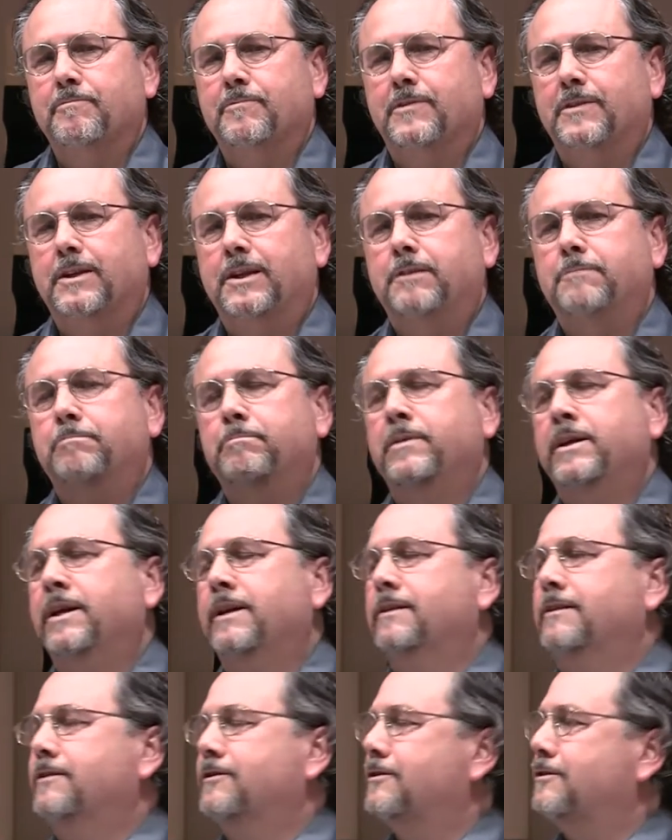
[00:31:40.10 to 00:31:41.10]
It
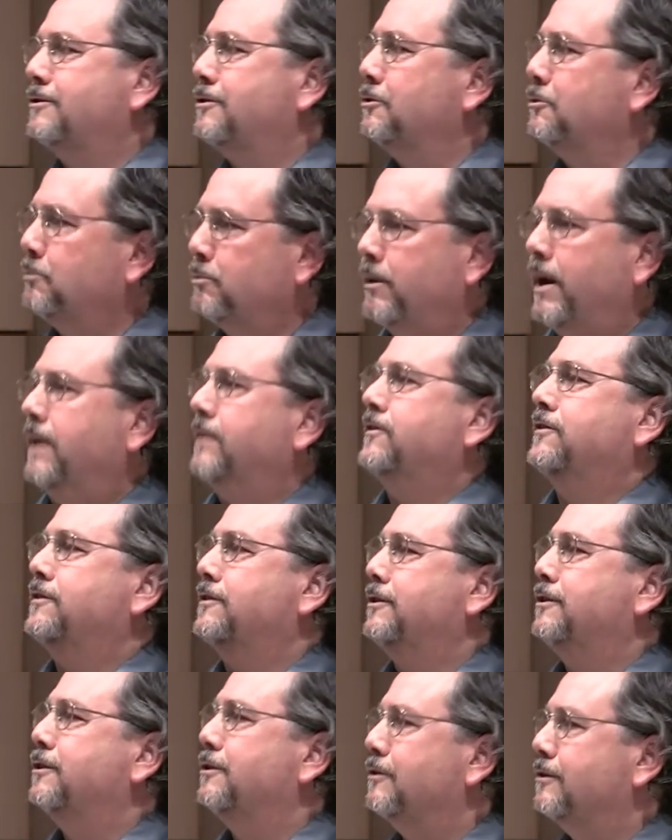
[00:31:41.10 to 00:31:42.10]
means to
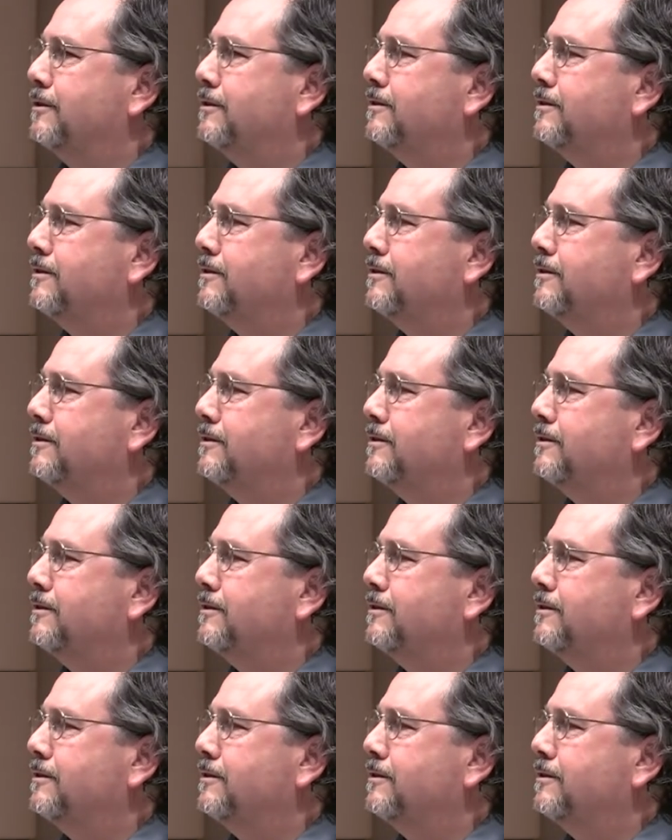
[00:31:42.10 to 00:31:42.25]
rescue.